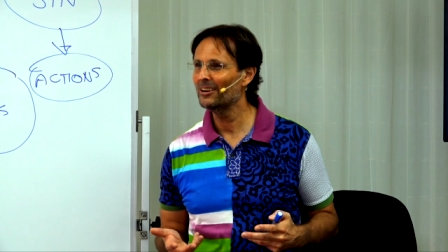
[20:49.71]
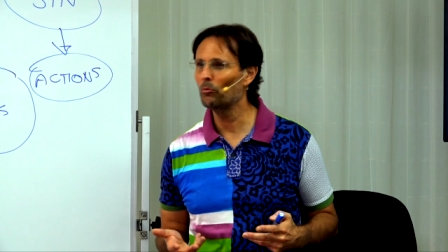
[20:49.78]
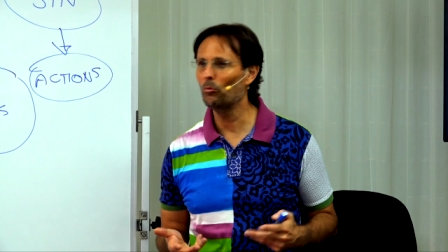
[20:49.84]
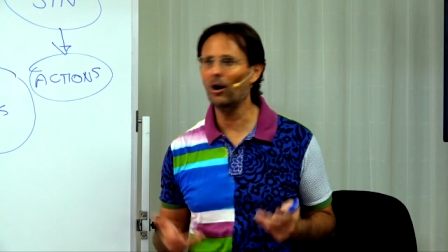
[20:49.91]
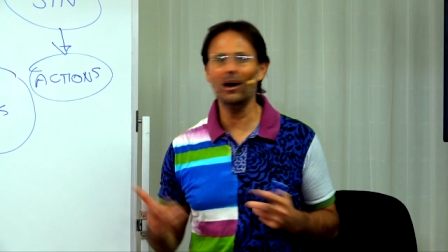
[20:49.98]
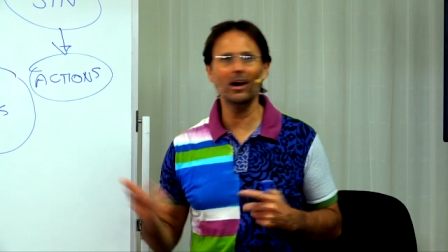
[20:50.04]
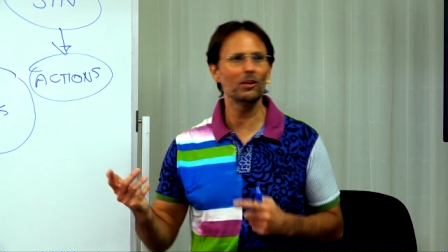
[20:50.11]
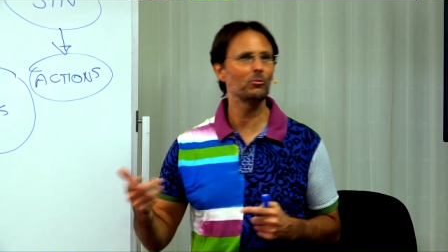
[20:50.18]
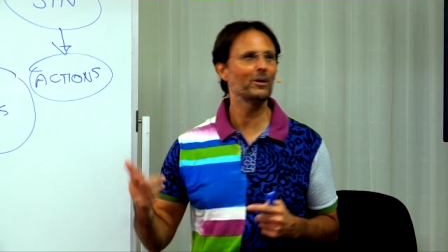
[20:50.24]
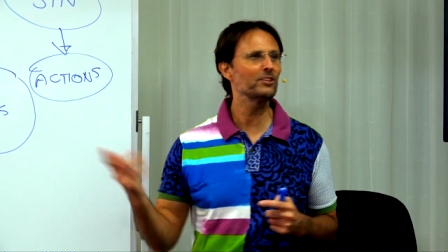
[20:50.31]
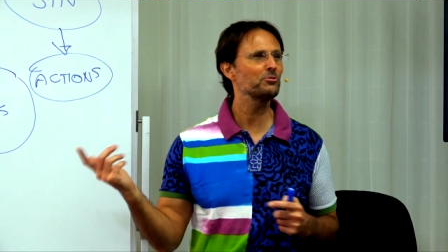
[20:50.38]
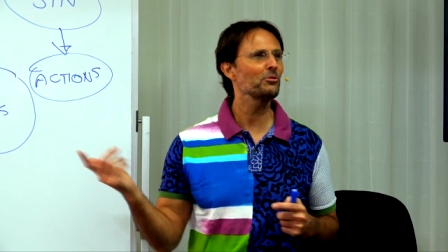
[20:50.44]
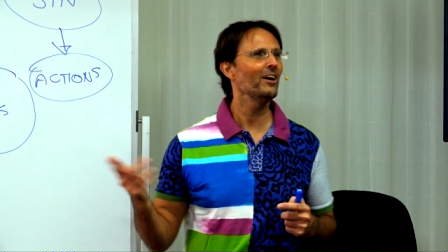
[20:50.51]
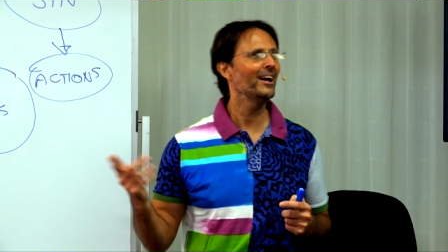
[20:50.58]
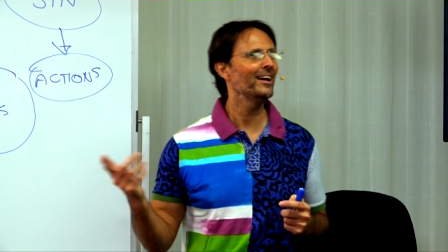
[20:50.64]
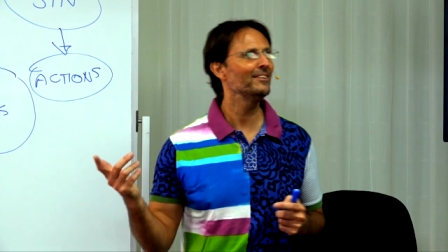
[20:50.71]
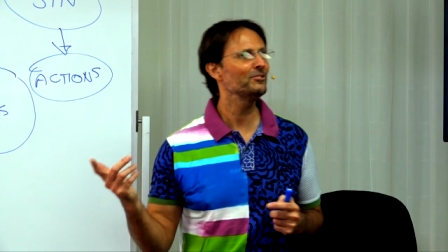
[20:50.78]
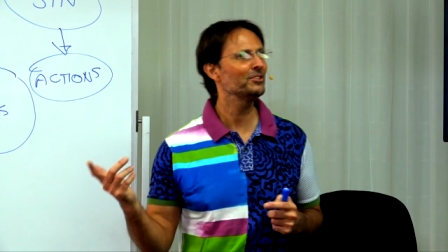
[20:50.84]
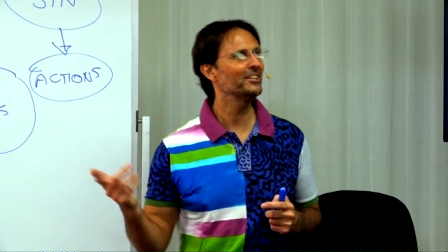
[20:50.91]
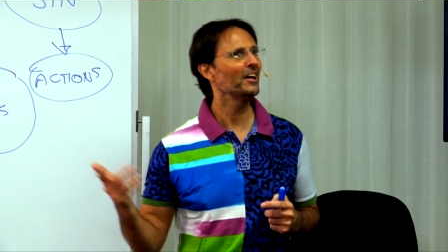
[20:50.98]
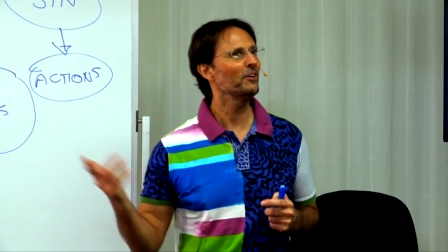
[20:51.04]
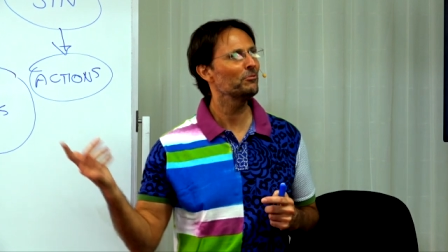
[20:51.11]
while we're trying
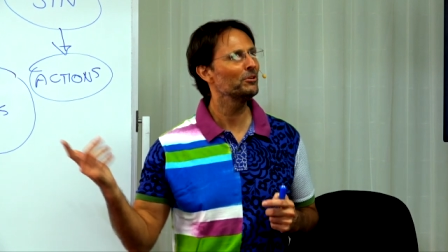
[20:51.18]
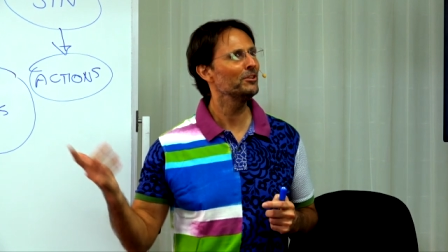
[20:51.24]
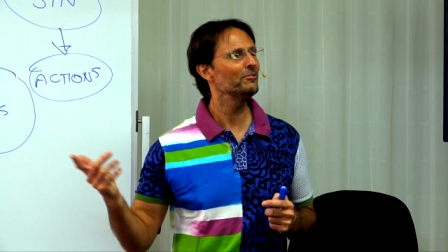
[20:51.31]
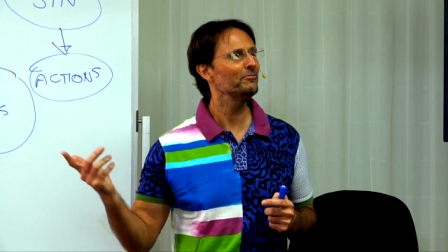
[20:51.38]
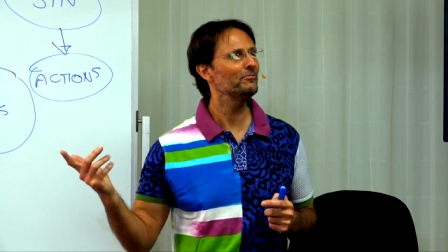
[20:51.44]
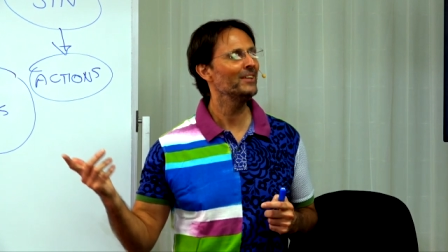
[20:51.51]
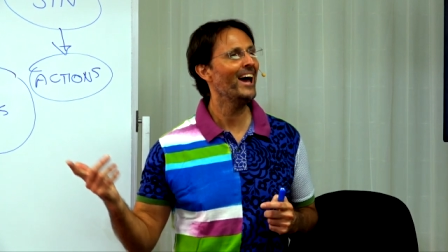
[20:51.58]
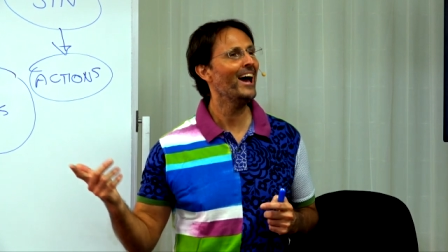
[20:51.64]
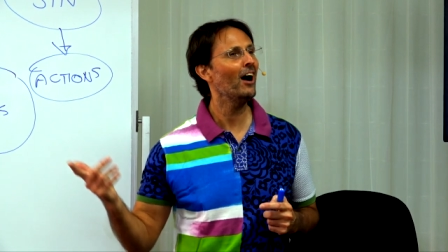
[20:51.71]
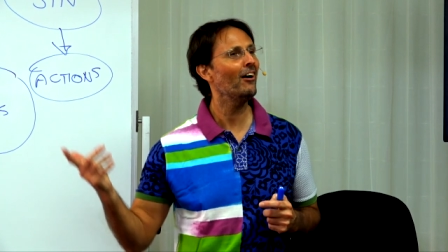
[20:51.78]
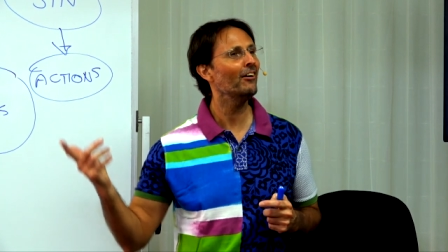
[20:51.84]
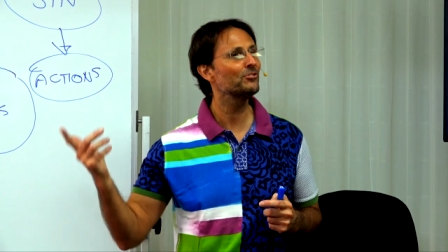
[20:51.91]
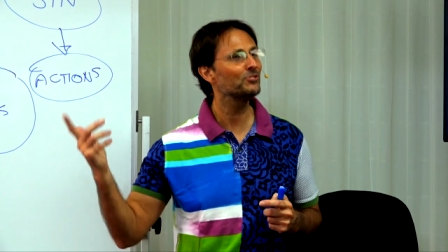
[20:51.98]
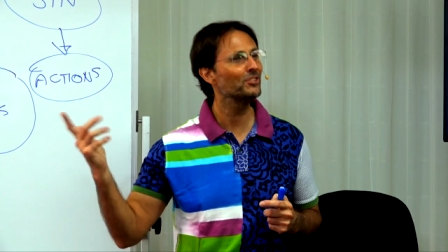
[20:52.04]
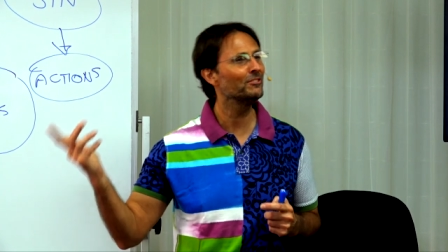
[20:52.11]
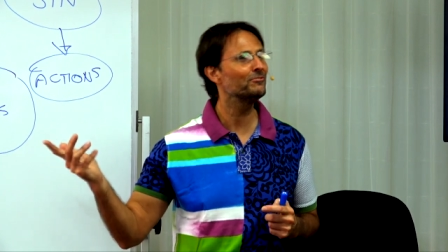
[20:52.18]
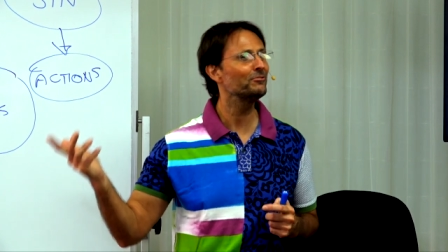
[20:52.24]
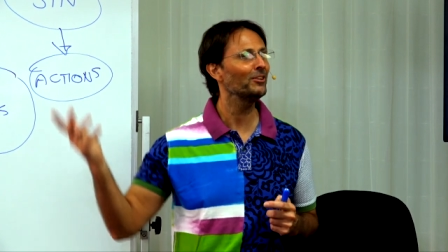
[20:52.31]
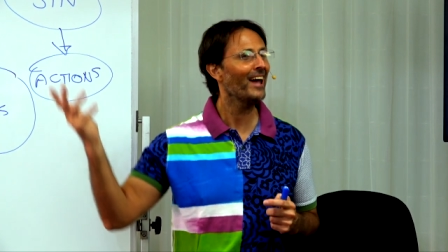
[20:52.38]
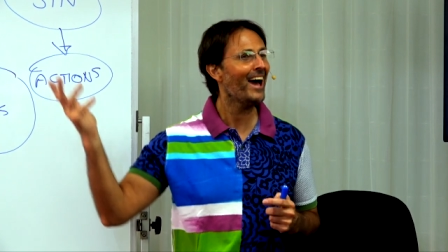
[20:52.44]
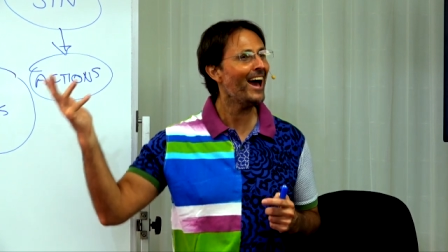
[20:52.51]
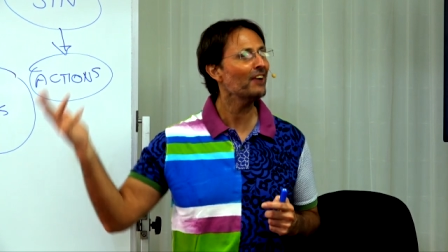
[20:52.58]
to get rid of our
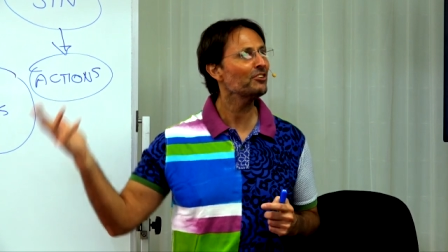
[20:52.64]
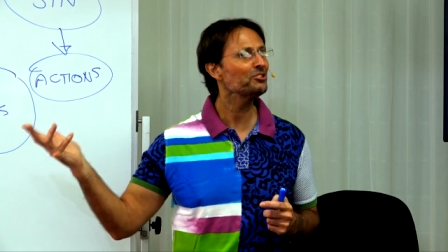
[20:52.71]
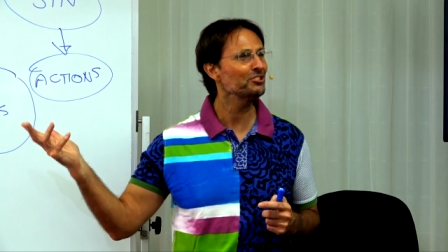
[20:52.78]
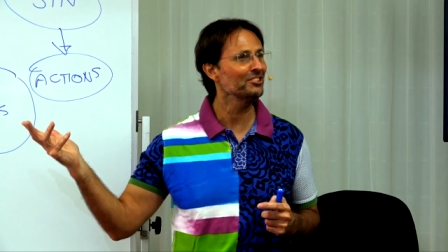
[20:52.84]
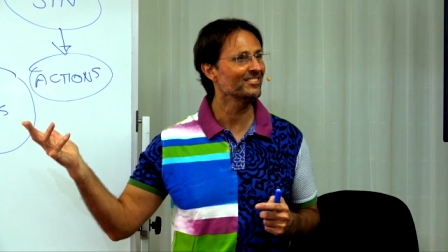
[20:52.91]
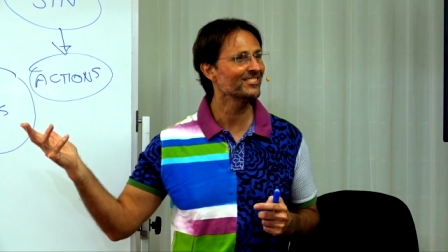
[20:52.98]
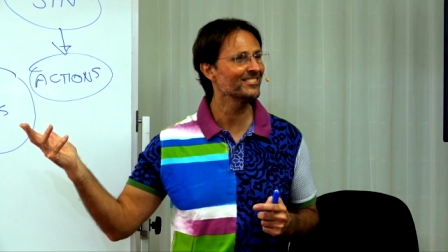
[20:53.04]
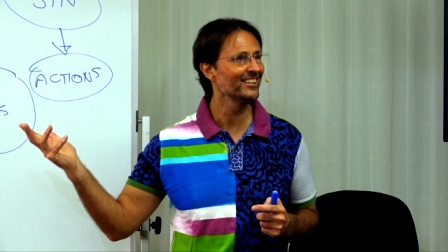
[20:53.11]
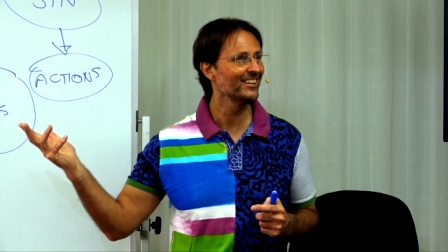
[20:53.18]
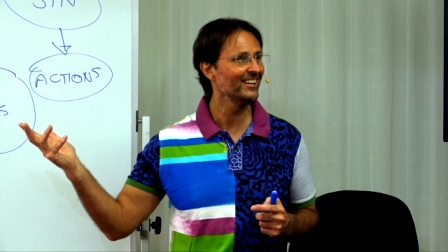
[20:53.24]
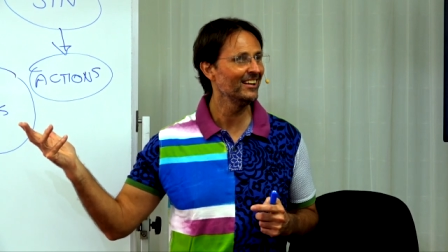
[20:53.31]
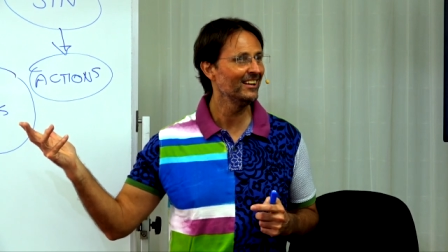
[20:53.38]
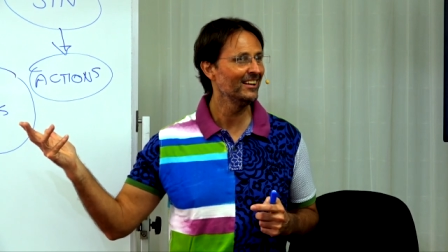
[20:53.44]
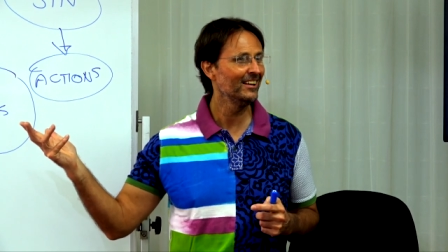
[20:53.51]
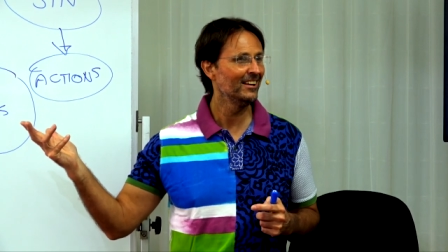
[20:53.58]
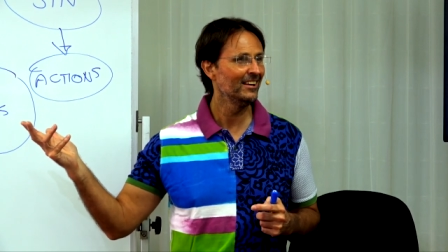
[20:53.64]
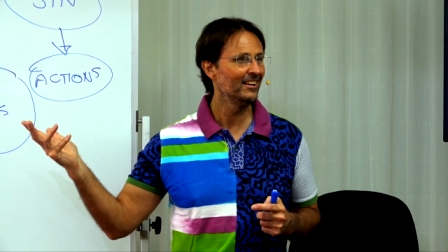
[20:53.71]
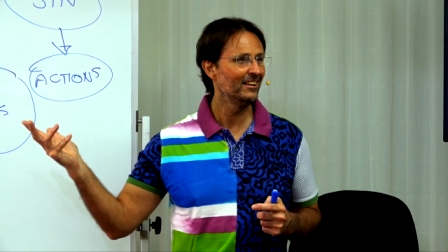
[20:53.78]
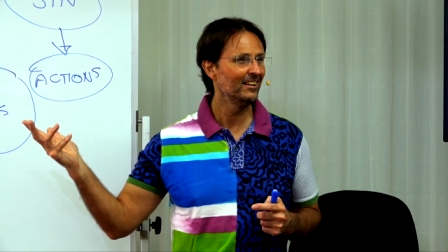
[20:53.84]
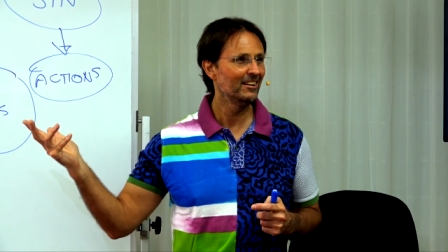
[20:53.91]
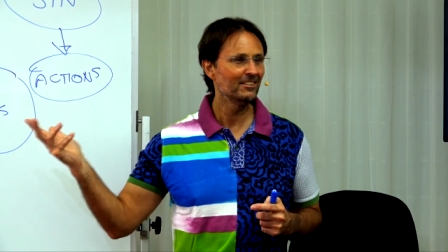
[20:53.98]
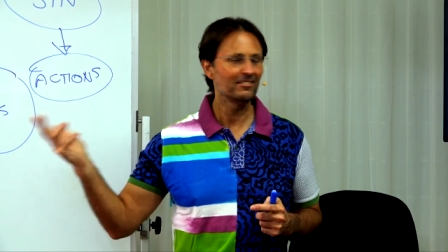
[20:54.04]
sinful actions,
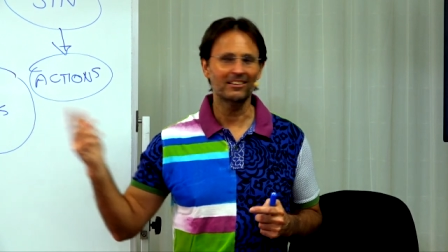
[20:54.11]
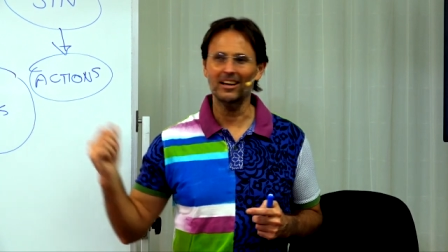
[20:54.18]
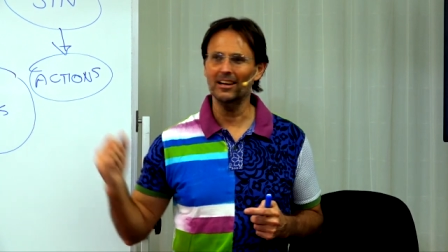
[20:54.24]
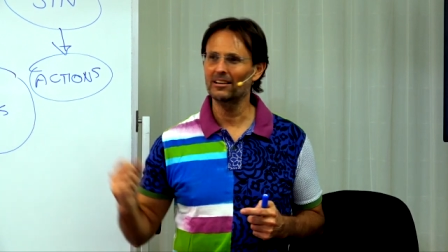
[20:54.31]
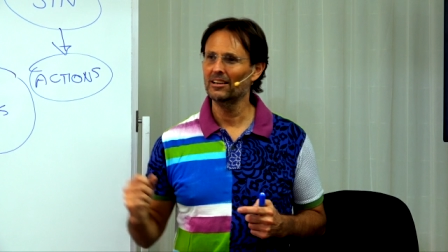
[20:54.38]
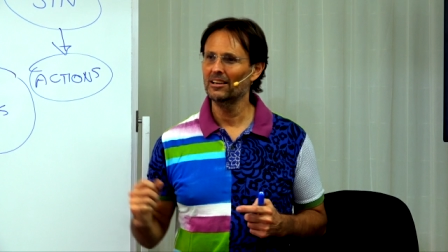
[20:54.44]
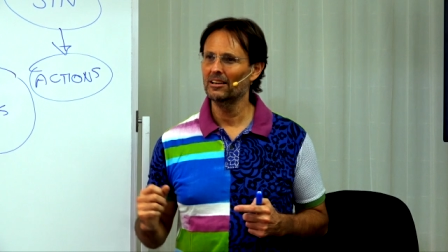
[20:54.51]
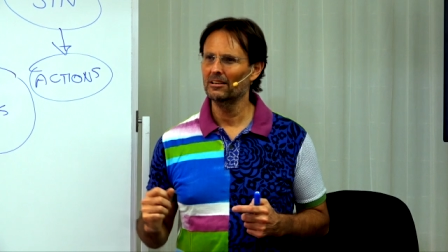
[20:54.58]
right?